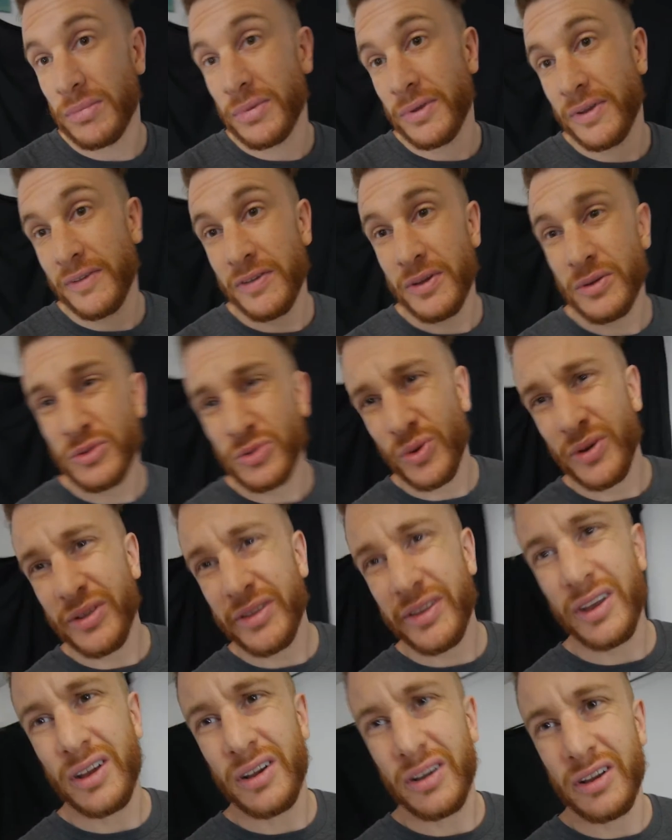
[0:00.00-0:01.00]
If there was one
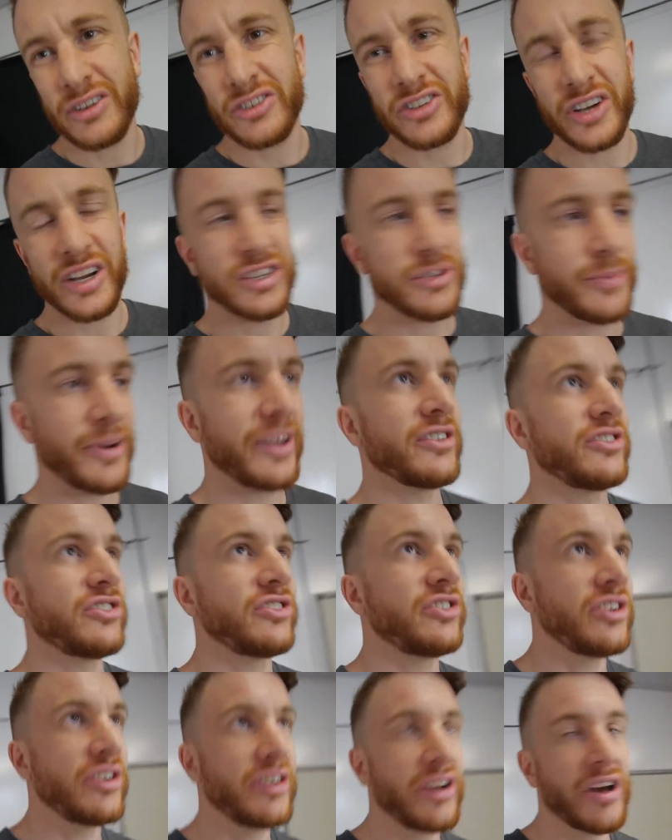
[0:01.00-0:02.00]
thing I could change about this
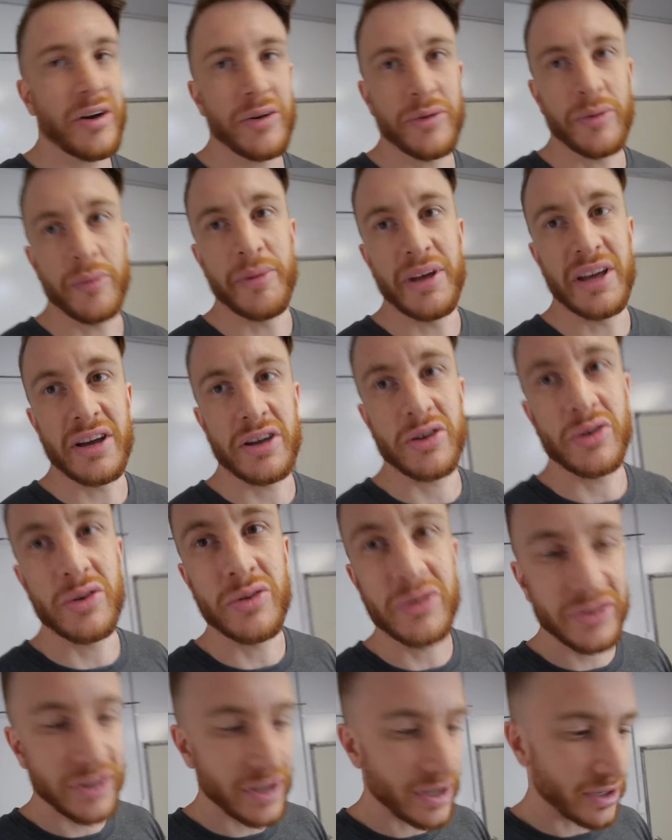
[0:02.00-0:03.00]
studio, it would be
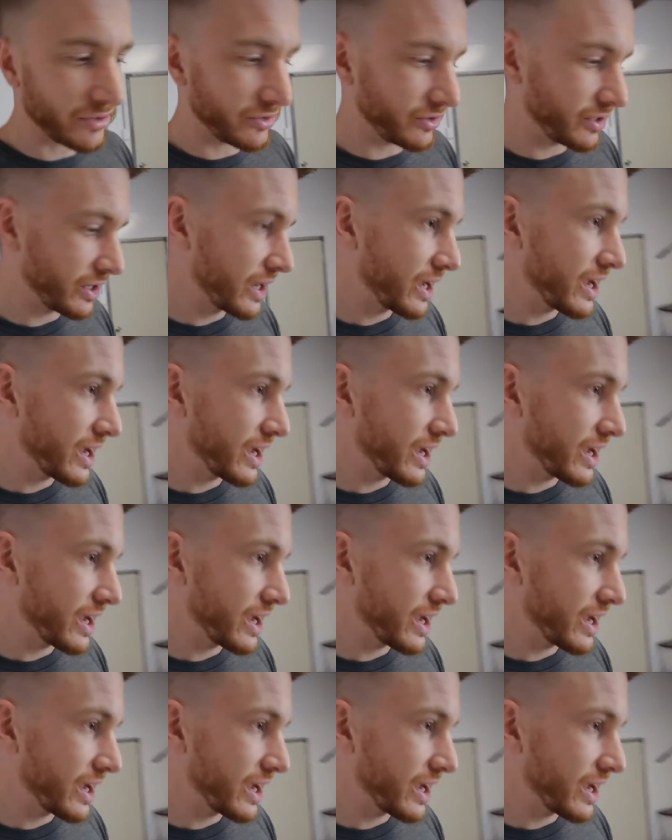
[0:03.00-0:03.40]
acoustics.